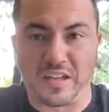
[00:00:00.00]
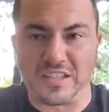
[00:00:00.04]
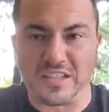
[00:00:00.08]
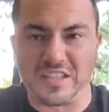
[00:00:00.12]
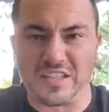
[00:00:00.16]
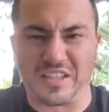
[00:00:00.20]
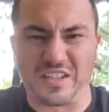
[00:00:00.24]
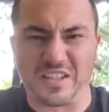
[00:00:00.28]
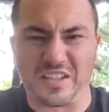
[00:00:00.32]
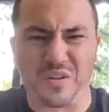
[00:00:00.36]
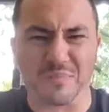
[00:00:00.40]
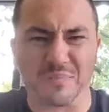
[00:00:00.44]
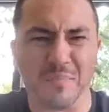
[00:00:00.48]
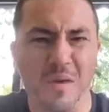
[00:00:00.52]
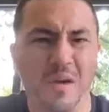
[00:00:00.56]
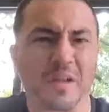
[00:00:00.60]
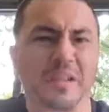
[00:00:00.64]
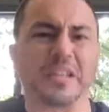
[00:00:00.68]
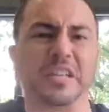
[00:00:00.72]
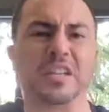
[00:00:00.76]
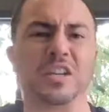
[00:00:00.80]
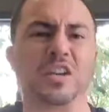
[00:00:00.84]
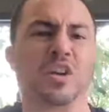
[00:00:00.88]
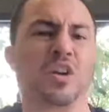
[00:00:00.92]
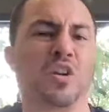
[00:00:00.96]
gets a little
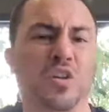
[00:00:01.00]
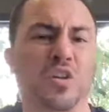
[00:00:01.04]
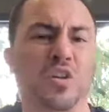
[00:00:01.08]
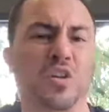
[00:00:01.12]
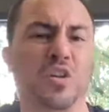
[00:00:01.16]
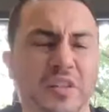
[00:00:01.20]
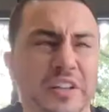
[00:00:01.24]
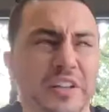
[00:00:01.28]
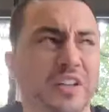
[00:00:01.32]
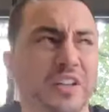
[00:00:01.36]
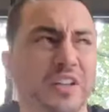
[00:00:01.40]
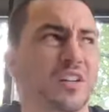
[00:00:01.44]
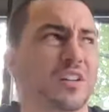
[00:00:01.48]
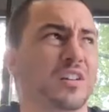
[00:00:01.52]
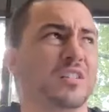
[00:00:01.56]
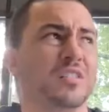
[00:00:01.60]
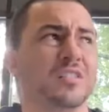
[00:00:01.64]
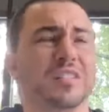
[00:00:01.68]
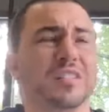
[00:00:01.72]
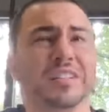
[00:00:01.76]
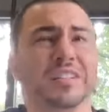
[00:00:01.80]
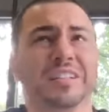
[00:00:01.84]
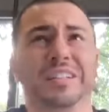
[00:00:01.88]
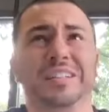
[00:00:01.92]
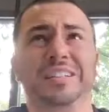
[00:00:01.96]
muggy
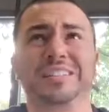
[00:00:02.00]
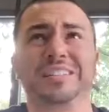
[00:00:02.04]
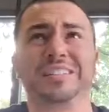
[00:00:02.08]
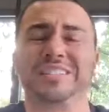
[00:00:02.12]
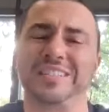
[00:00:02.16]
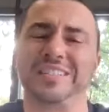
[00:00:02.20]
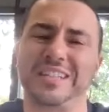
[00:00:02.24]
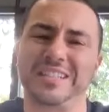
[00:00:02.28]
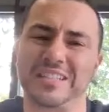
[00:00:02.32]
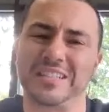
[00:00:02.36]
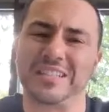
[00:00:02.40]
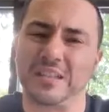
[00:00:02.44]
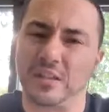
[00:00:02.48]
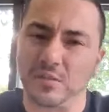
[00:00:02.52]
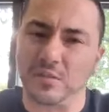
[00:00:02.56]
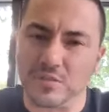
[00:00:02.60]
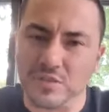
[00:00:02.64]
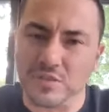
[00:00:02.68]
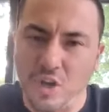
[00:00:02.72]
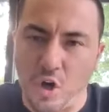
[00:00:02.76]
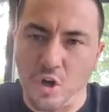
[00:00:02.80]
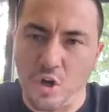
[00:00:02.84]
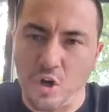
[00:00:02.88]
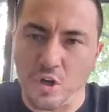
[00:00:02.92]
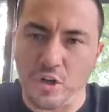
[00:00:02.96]
earlier, and it stays a little
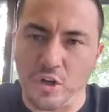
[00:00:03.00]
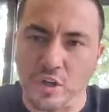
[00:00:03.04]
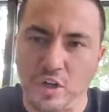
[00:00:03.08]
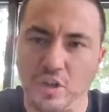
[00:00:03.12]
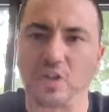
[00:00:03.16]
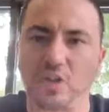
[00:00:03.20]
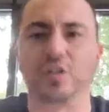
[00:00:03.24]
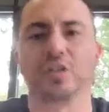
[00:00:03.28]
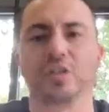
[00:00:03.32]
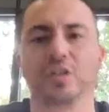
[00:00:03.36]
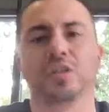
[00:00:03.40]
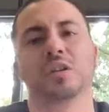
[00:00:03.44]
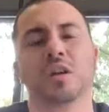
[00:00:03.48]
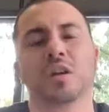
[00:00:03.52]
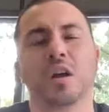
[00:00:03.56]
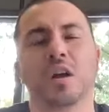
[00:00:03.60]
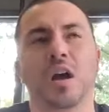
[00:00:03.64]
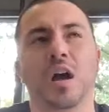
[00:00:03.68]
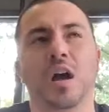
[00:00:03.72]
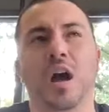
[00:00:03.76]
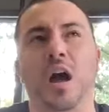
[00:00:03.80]
darker.